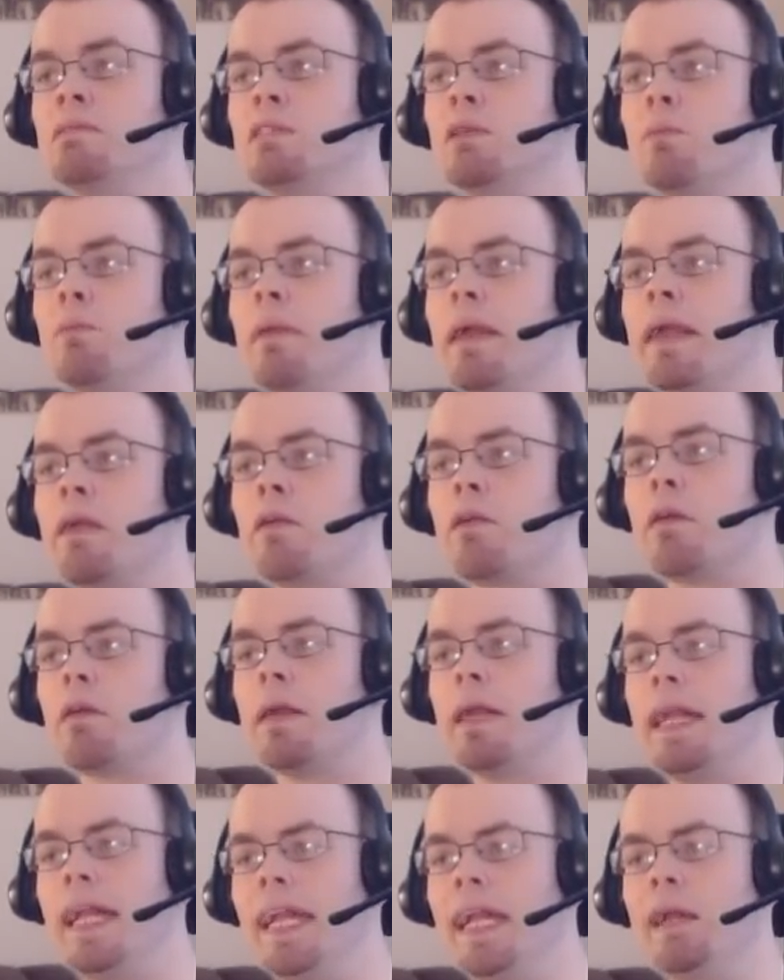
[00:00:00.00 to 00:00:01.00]
to make her
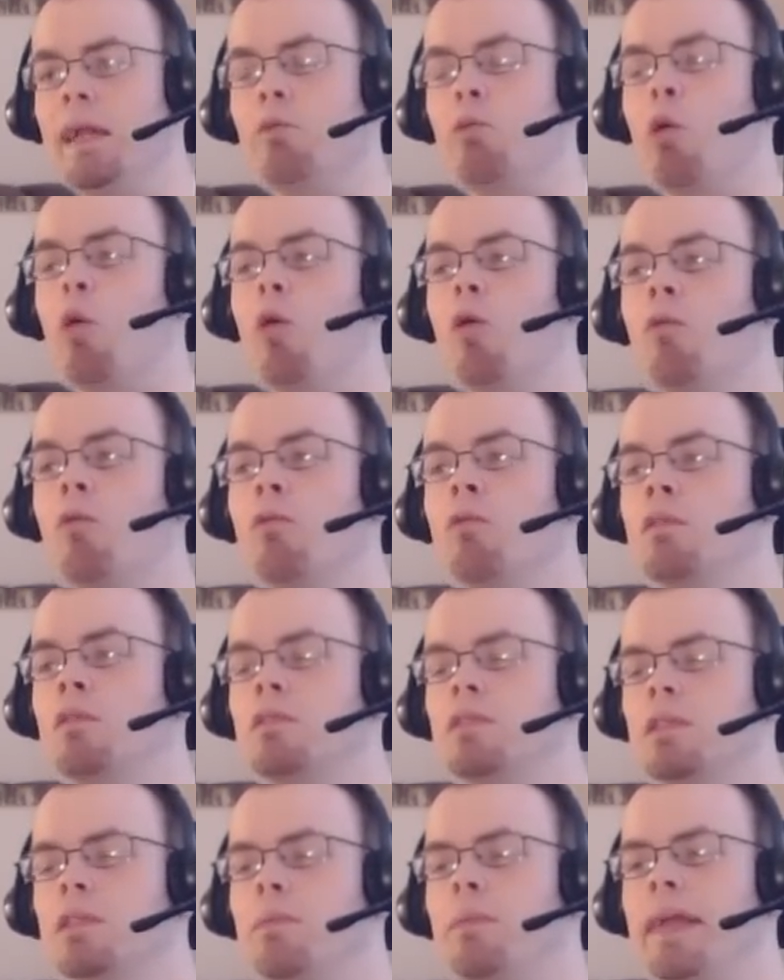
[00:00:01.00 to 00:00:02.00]
an equal
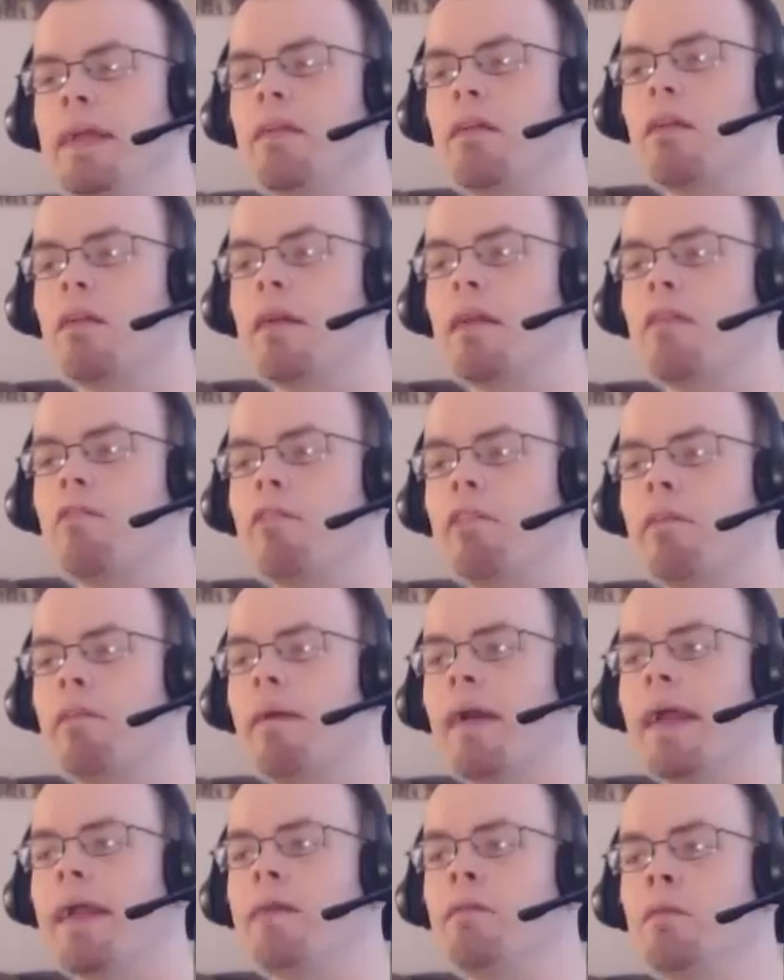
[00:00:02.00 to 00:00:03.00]
to Peter in every
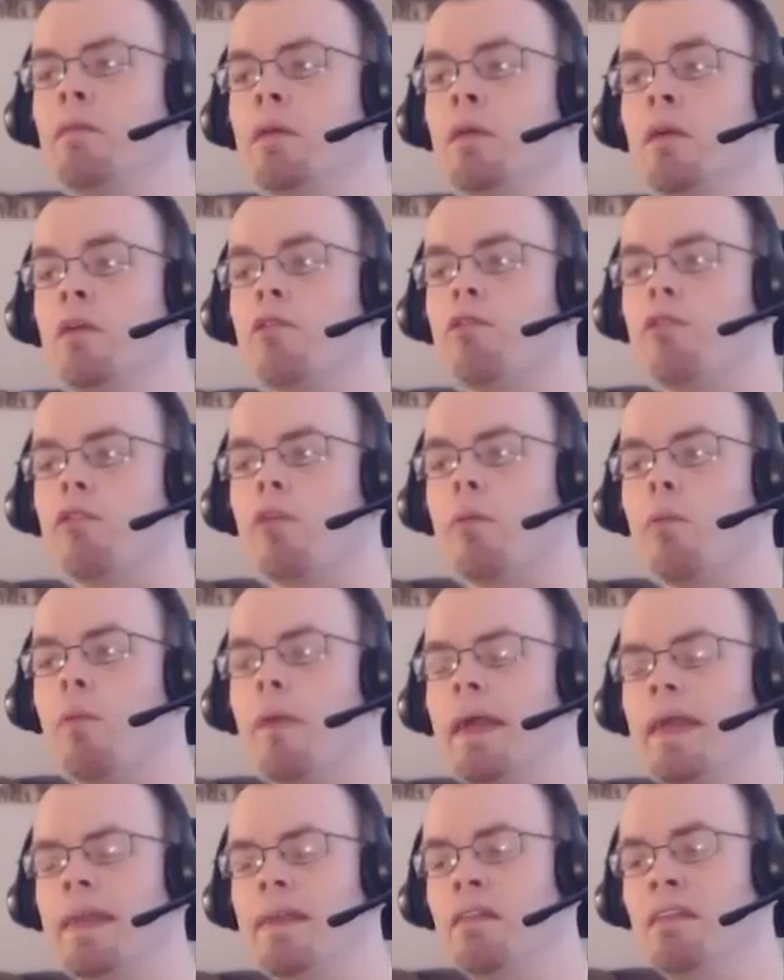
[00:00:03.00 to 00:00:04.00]
way, from the
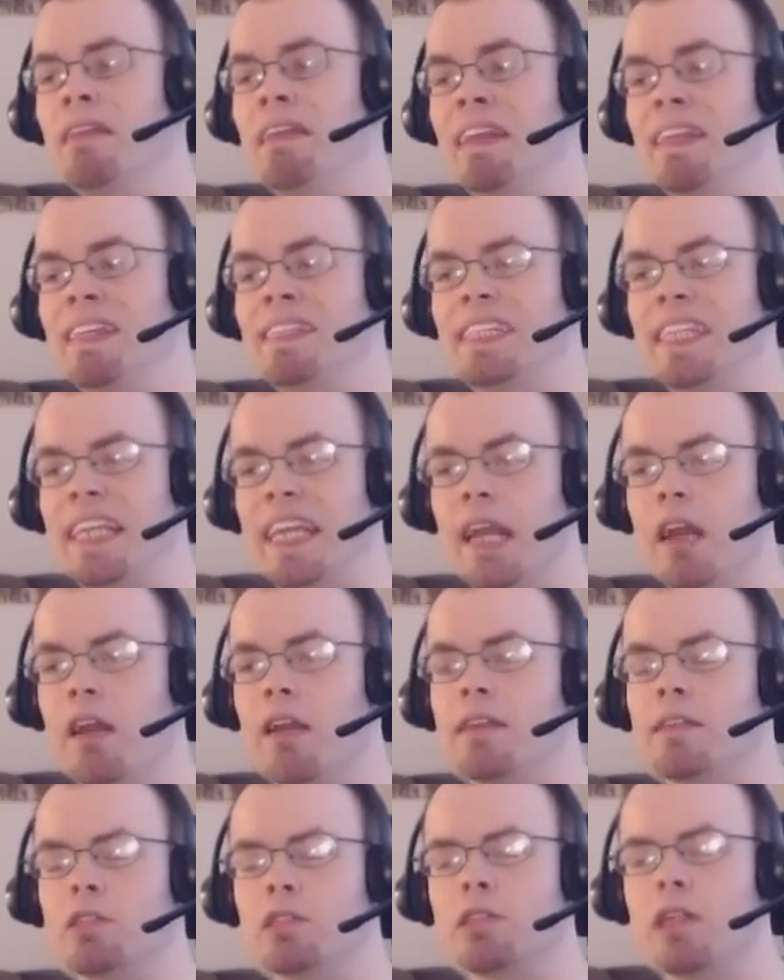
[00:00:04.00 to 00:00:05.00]
way she
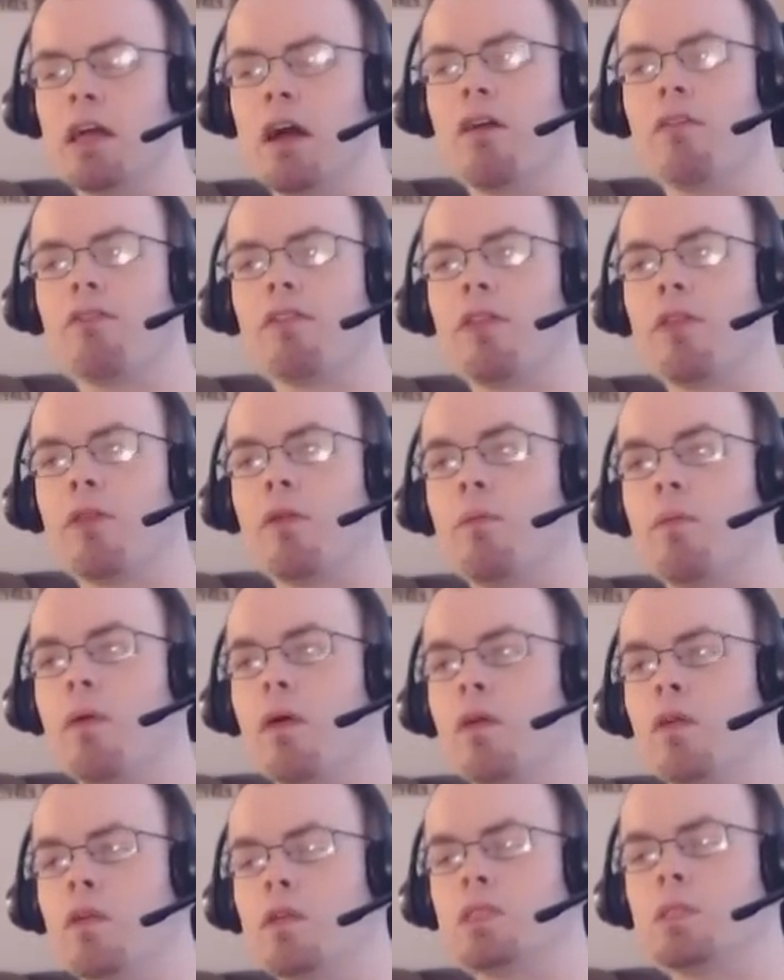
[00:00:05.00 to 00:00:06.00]
carried herself and
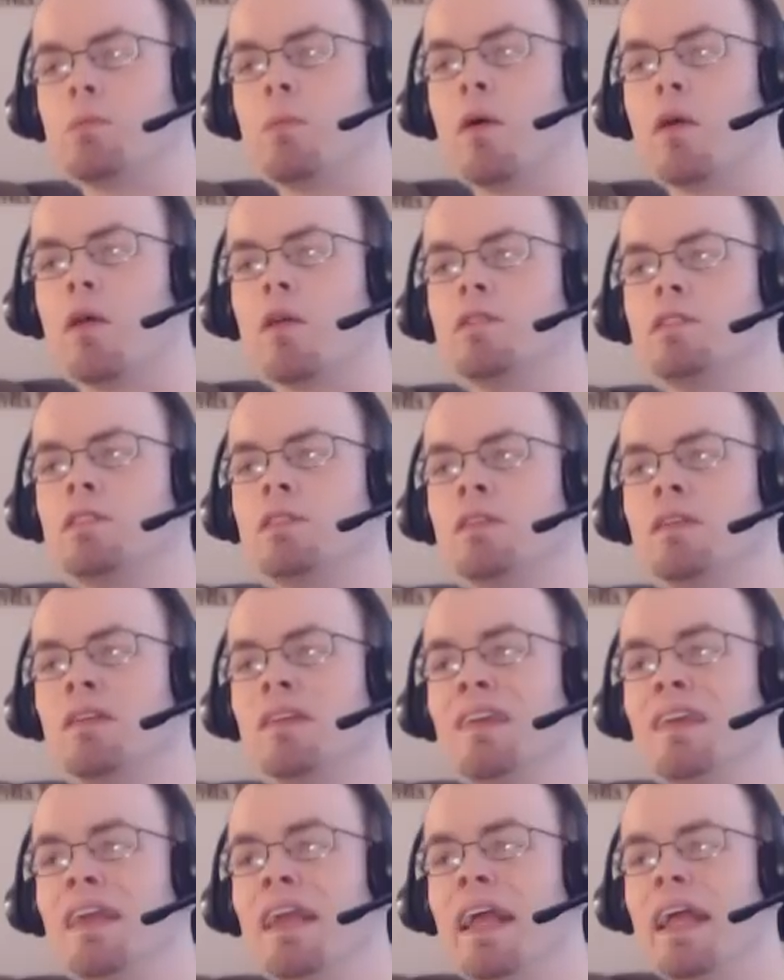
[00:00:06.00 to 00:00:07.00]
her smarts
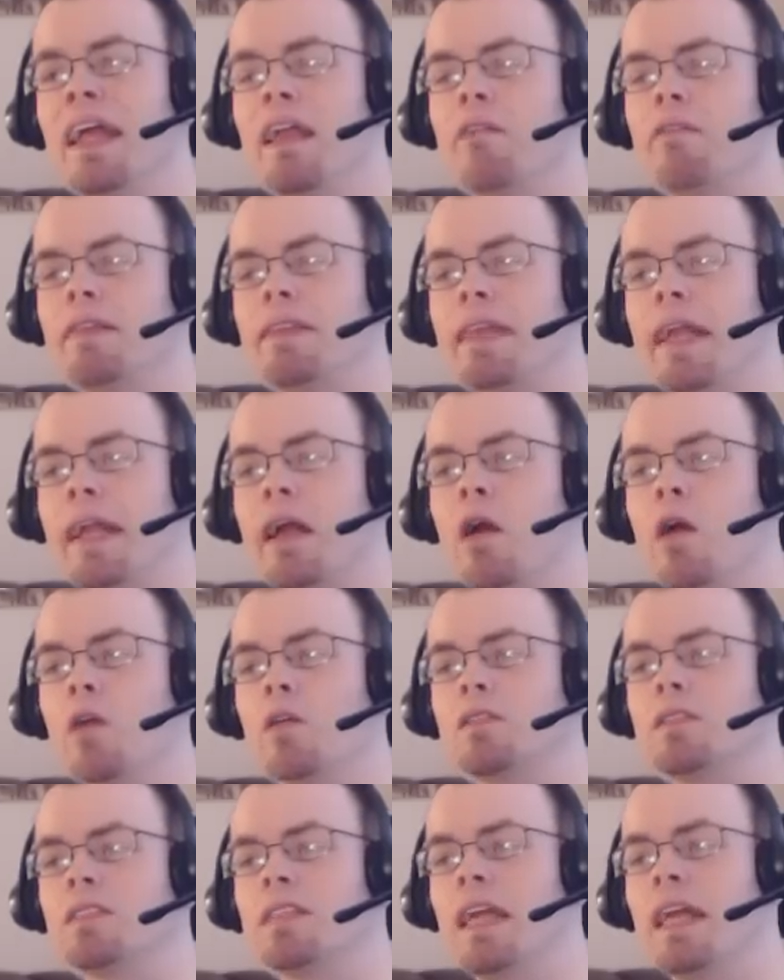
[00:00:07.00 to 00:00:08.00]
and everything
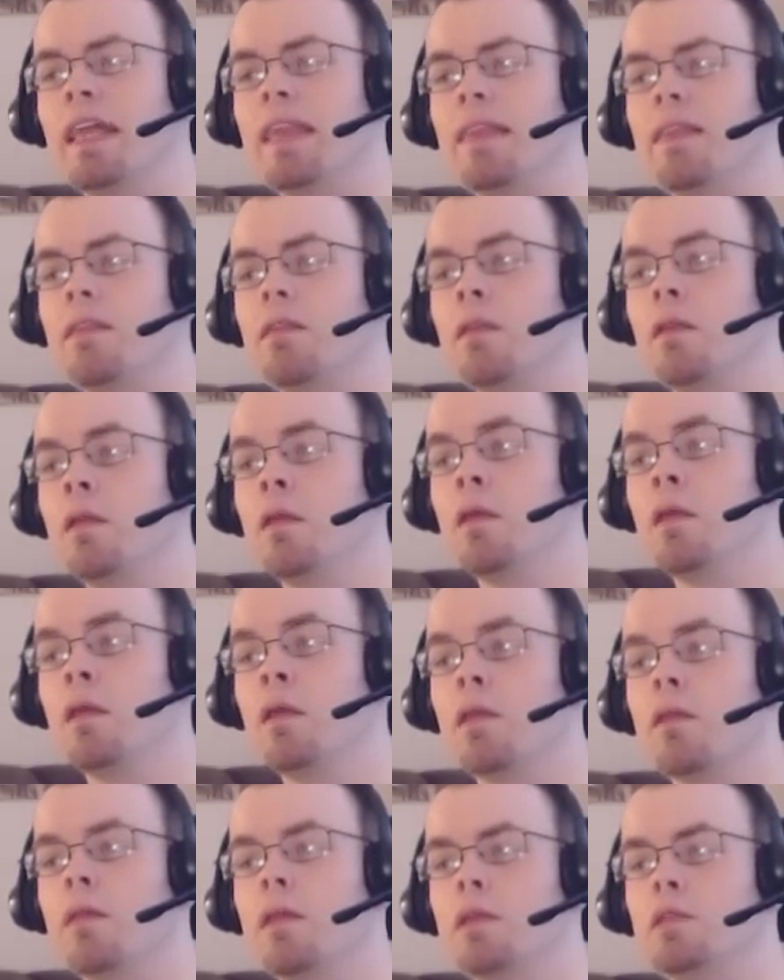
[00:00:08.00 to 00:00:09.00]
else. And
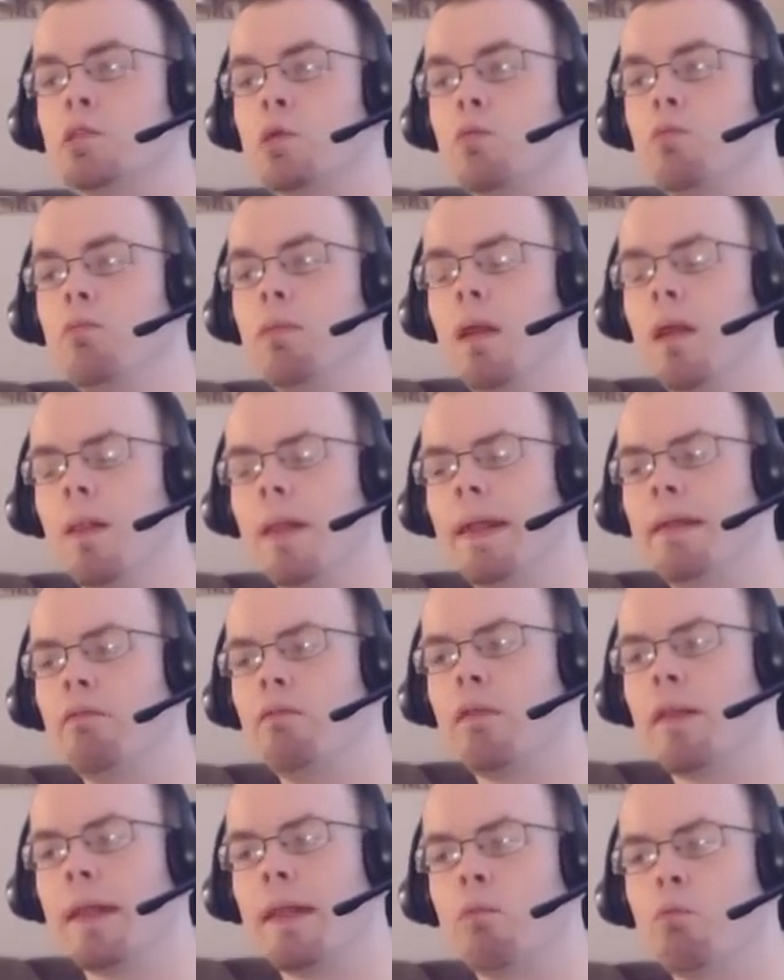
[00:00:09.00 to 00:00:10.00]
there's a really,
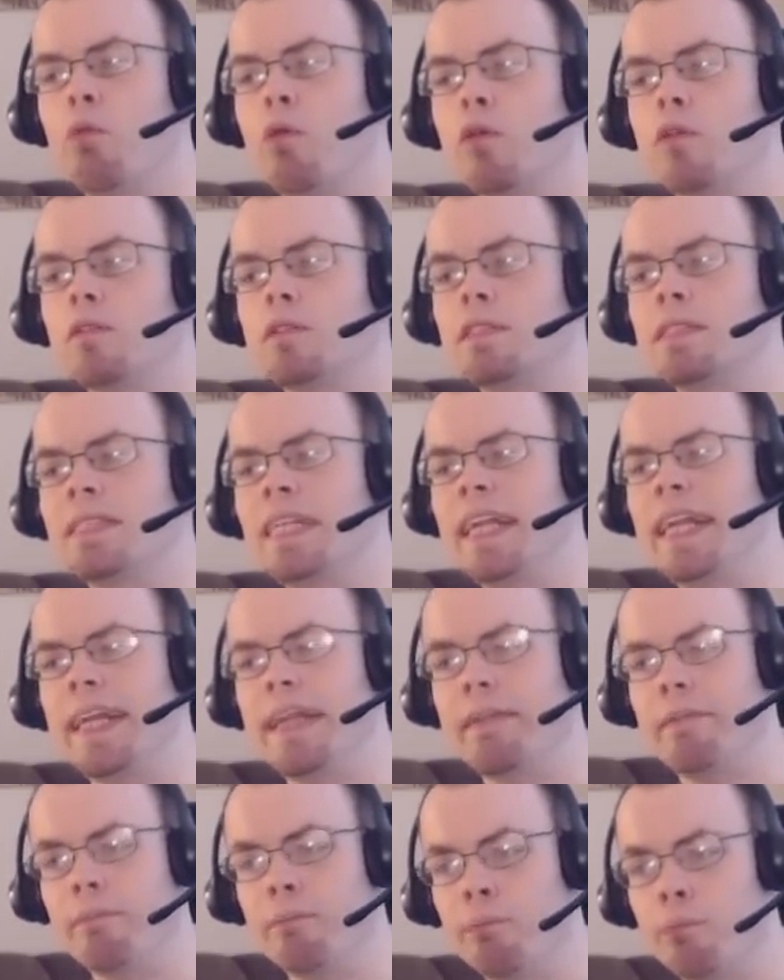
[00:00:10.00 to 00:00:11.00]
really important
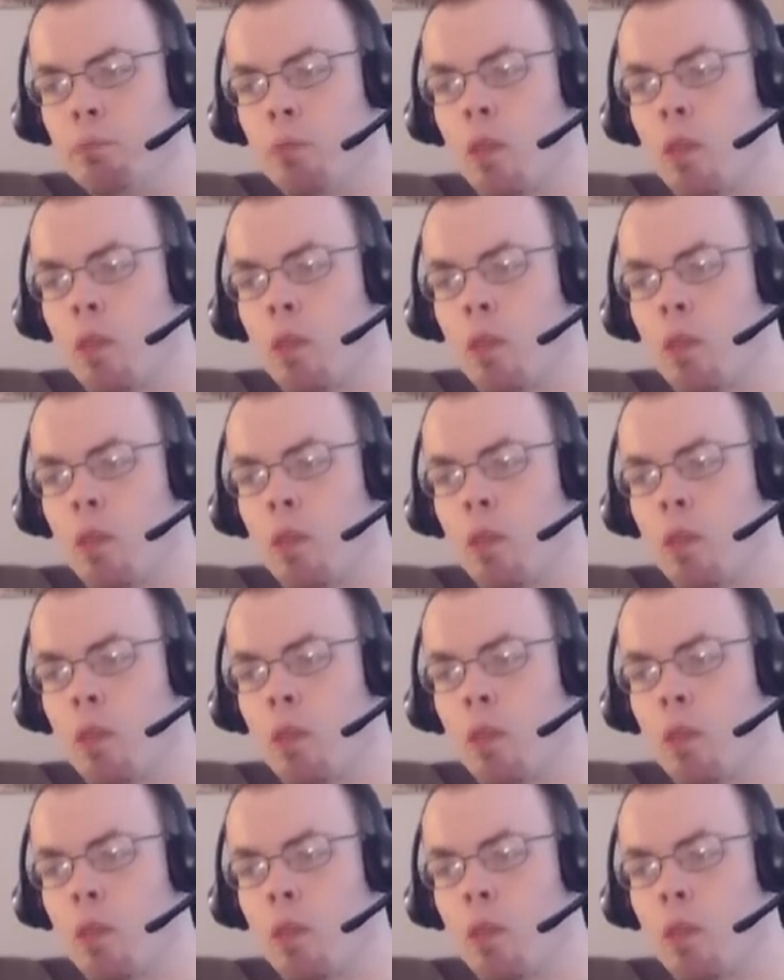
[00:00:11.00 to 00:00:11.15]
scene